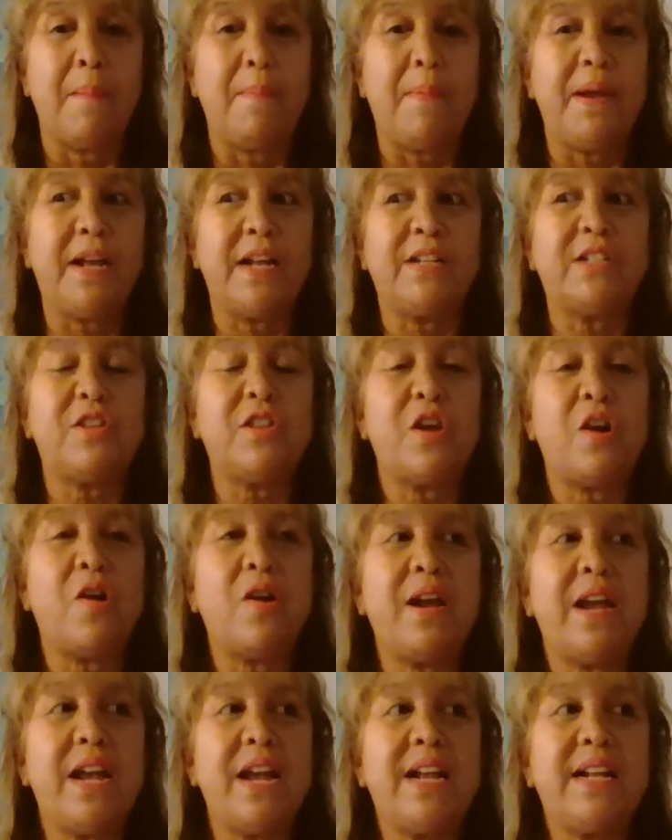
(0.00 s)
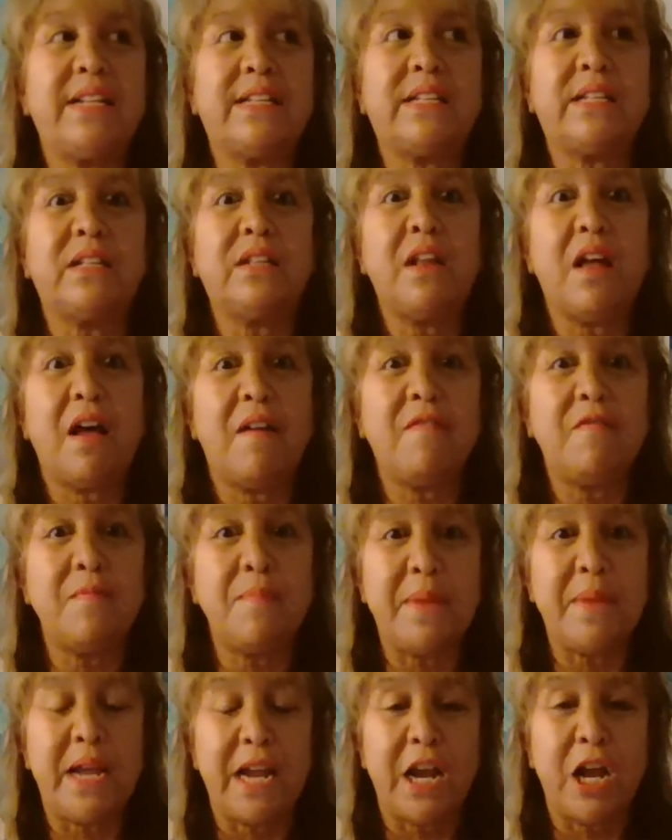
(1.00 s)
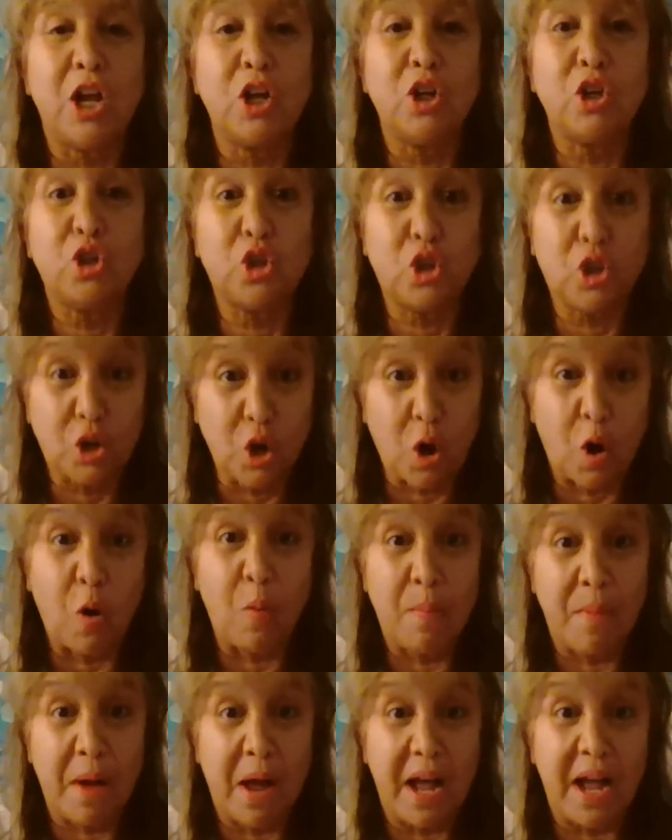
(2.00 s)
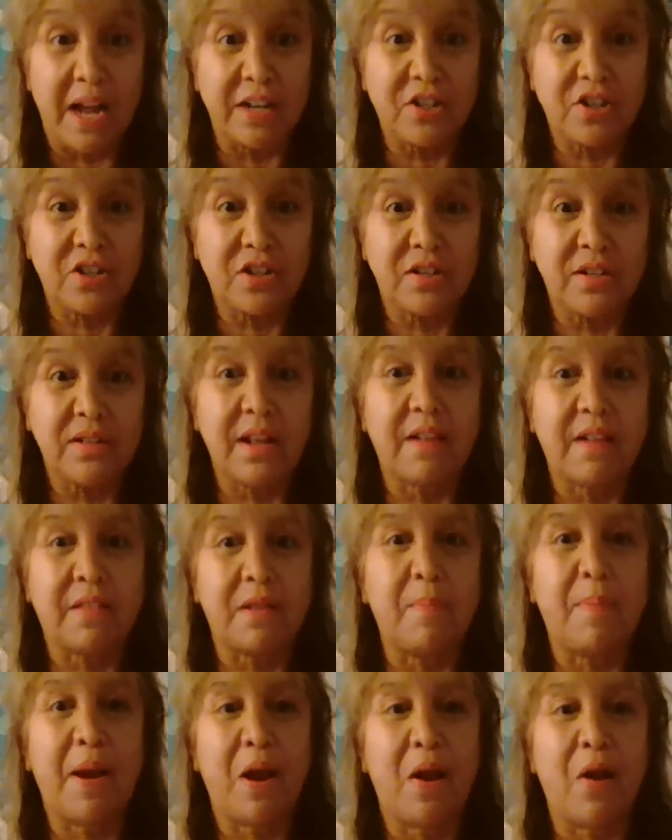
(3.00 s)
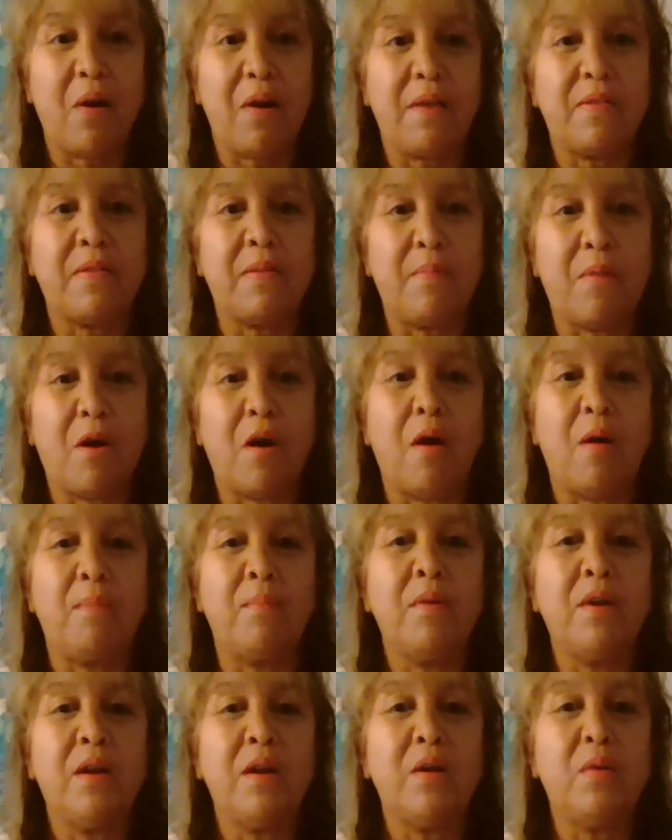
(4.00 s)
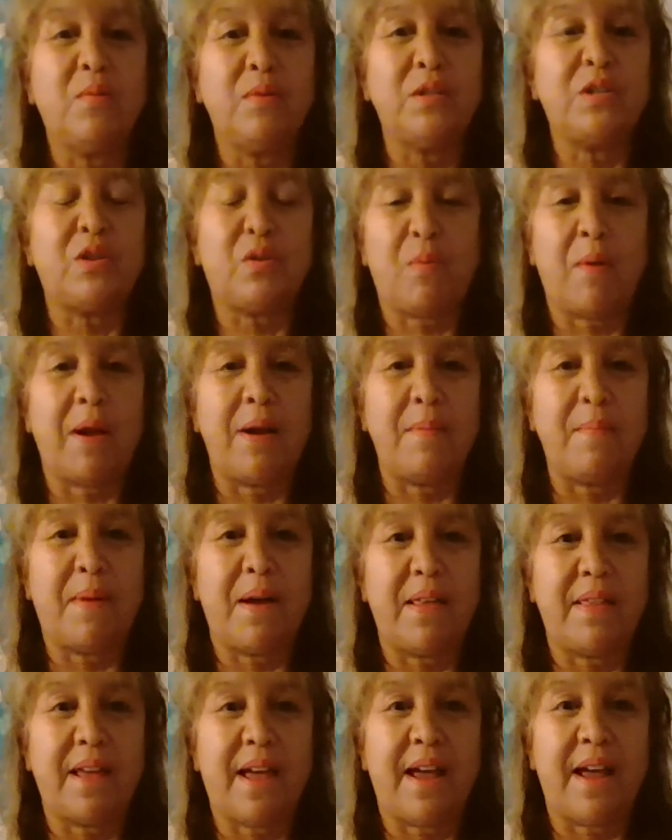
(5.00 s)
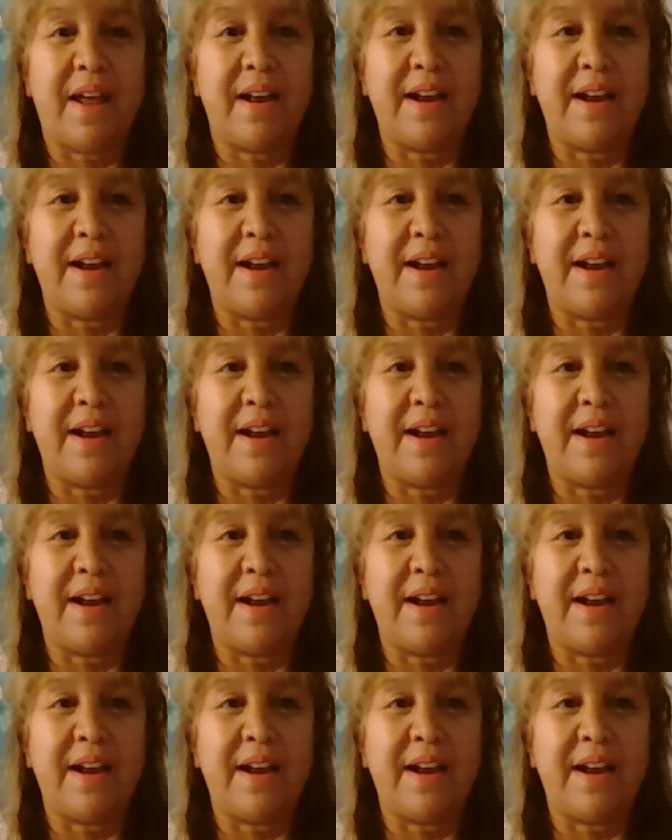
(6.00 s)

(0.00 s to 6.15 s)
because their kids loved me so much that the mom was threatened by that.